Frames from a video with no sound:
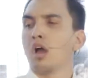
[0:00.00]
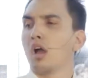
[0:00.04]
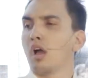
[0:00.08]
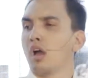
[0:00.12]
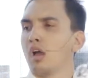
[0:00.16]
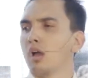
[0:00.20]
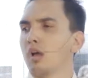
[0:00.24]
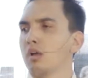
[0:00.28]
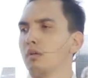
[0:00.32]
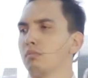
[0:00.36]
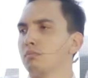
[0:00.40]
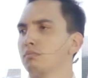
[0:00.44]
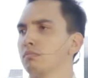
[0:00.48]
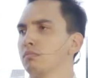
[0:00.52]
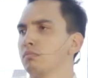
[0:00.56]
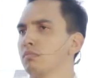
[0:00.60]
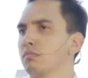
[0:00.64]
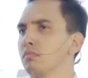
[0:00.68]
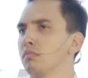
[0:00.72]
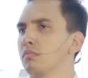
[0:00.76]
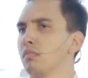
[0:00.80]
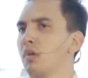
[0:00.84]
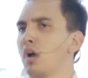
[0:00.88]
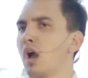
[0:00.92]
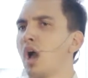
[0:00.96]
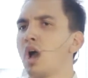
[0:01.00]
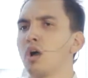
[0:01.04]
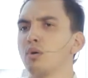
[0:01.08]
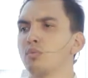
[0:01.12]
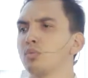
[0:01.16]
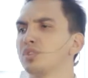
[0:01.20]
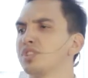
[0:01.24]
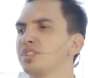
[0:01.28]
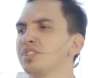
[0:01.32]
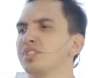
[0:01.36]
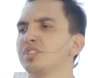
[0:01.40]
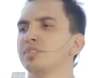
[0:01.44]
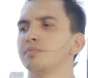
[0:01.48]

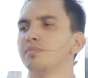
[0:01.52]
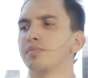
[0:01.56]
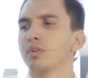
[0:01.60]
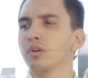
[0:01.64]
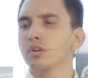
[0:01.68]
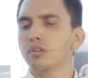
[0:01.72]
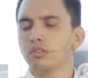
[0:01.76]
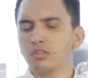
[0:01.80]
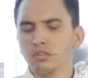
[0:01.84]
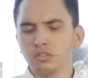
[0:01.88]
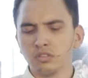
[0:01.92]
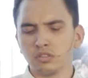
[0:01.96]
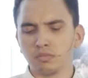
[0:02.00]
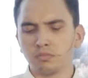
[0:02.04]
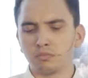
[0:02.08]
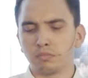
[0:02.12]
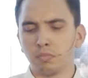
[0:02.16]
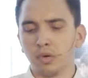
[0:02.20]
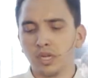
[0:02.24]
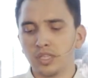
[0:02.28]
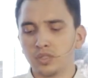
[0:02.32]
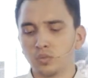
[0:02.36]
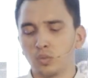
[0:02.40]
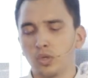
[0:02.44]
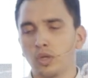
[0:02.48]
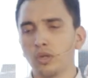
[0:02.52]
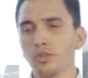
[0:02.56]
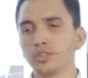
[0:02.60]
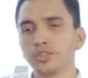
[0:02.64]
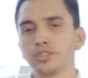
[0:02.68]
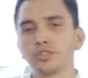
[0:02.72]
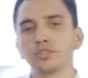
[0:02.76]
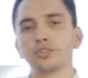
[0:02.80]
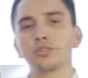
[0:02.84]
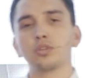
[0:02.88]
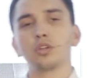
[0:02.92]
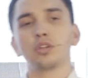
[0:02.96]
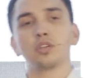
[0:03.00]
what is the product, but we
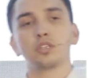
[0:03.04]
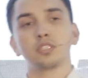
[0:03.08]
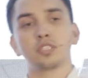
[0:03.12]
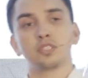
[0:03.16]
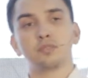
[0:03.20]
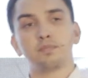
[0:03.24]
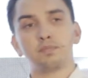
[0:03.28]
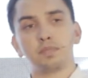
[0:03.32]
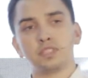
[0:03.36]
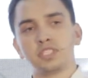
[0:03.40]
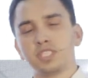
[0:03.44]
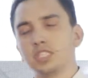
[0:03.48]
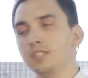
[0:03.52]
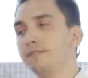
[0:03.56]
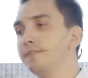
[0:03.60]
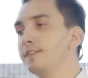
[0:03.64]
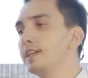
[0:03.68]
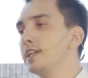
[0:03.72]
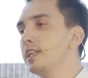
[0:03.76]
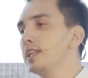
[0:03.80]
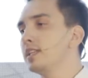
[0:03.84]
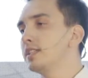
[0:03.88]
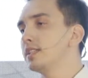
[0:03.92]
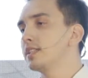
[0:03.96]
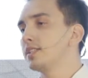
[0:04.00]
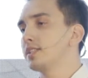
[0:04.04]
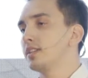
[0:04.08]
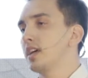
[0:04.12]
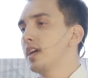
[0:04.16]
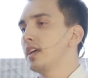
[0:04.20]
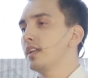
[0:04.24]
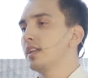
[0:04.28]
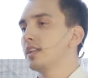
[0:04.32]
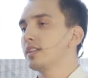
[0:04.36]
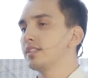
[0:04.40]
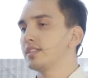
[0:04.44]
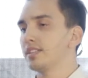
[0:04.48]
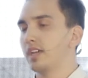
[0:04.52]
also do a specifically
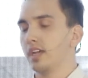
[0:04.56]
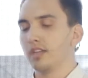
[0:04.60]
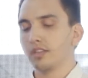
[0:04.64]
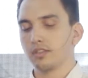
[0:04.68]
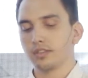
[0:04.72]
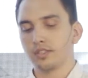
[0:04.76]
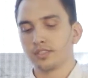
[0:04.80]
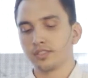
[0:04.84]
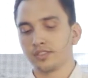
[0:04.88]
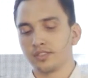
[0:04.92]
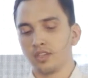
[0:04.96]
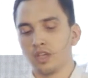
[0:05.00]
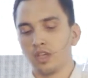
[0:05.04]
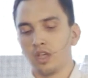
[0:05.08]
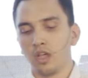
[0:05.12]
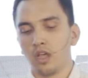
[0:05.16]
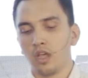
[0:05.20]
designed and tailored